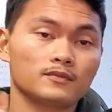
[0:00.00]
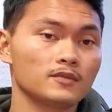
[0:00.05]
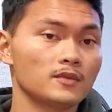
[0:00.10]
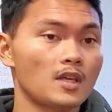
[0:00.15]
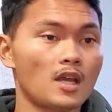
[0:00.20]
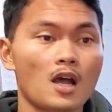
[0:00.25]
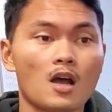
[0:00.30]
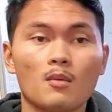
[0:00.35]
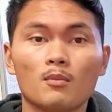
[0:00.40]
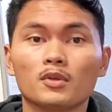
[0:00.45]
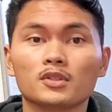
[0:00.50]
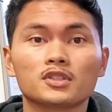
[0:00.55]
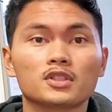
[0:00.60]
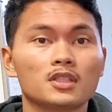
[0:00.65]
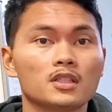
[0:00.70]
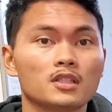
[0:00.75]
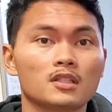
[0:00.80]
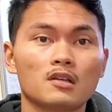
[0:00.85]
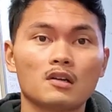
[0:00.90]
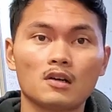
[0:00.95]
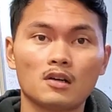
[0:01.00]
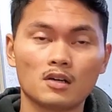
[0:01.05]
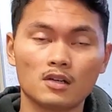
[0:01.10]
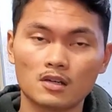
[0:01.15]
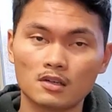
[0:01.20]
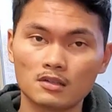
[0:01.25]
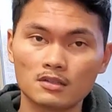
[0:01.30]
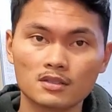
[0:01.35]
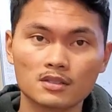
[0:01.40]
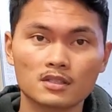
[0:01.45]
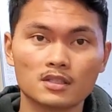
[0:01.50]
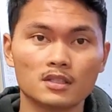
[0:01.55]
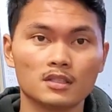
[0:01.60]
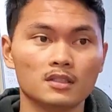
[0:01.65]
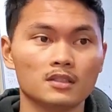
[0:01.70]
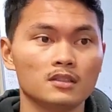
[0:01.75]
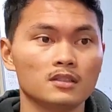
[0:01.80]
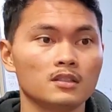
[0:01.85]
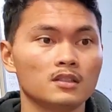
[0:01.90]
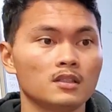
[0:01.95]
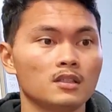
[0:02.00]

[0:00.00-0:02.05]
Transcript: how much it cost and